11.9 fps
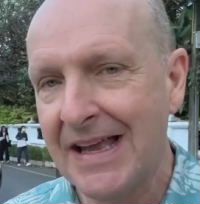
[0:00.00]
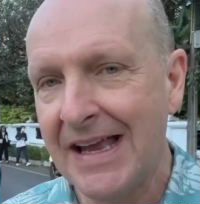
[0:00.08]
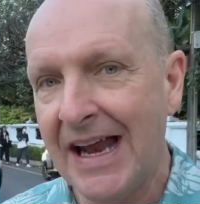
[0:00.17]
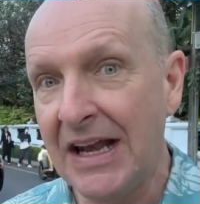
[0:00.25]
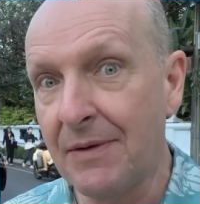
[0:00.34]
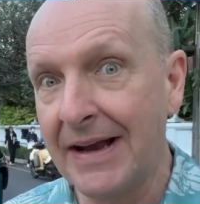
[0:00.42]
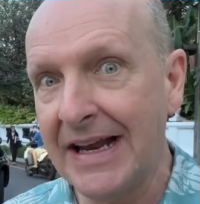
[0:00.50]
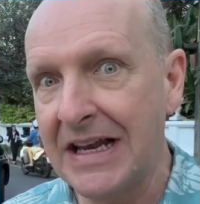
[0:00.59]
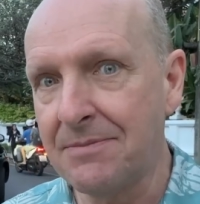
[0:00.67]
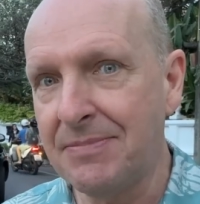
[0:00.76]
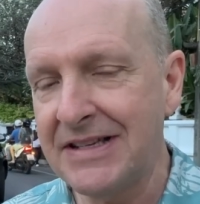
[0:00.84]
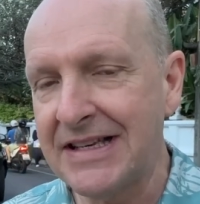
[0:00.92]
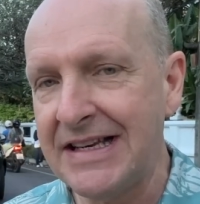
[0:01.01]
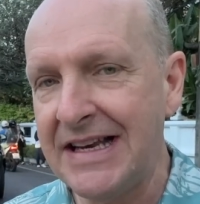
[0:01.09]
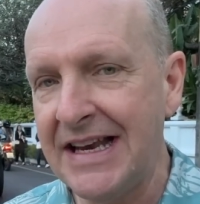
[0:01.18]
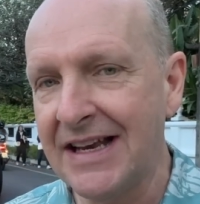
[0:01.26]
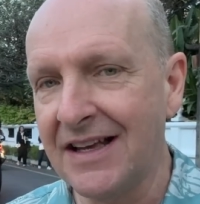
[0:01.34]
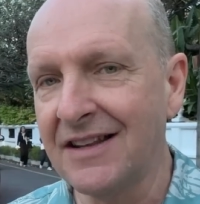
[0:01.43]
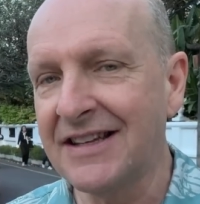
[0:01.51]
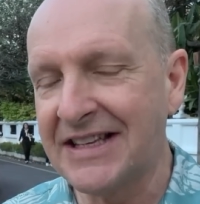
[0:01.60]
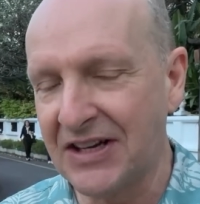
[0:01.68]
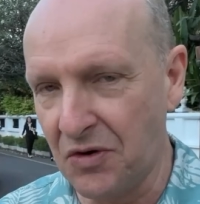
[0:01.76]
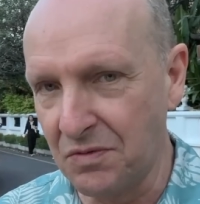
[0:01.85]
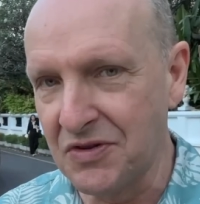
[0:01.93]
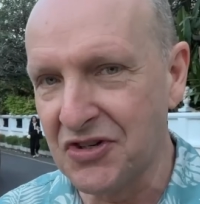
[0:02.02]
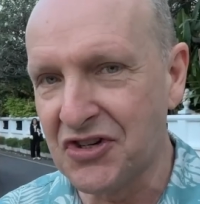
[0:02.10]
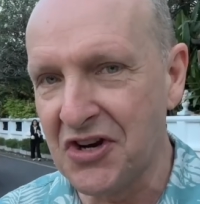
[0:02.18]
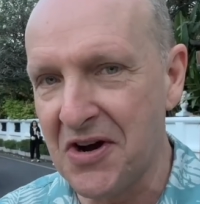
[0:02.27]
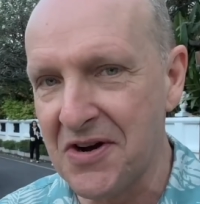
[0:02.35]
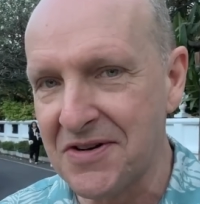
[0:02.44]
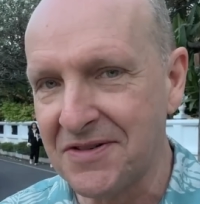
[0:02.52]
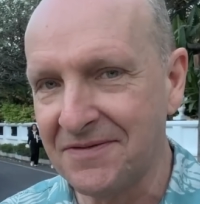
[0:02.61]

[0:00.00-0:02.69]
Anyway, getting busy here, let's get on with the show.